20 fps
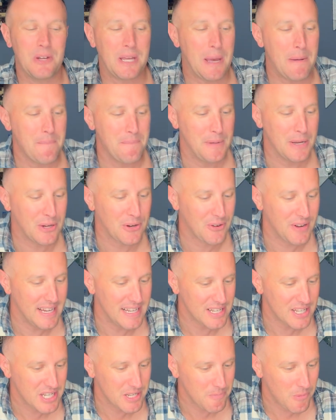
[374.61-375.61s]
get bigger
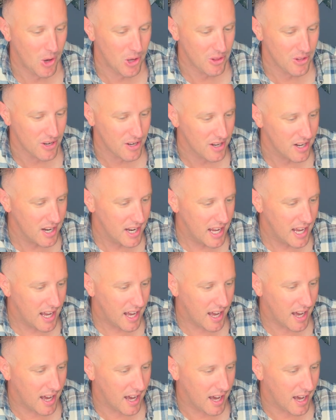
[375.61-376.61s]
and smaller.
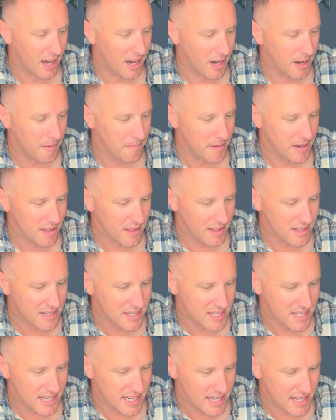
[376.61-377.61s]
Let's
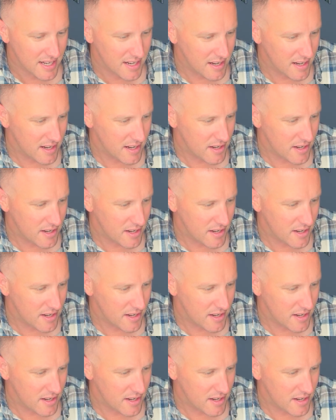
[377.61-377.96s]
see.